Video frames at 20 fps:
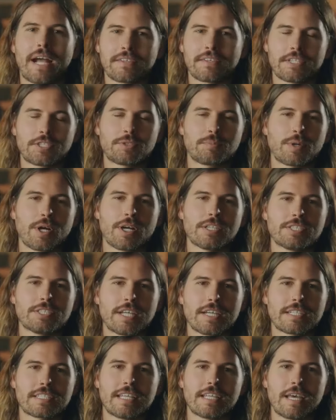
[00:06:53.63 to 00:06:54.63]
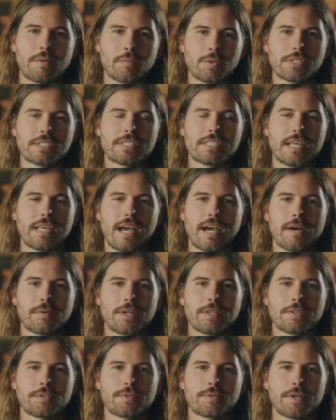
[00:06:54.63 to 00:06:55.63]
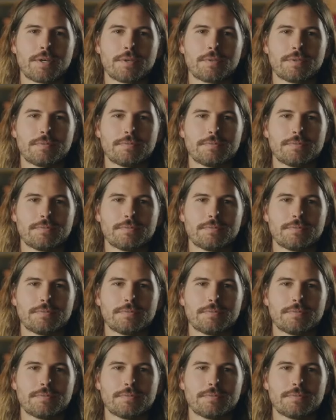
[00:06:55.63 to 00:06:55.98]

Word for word: back this project, and we'll see you out on the road.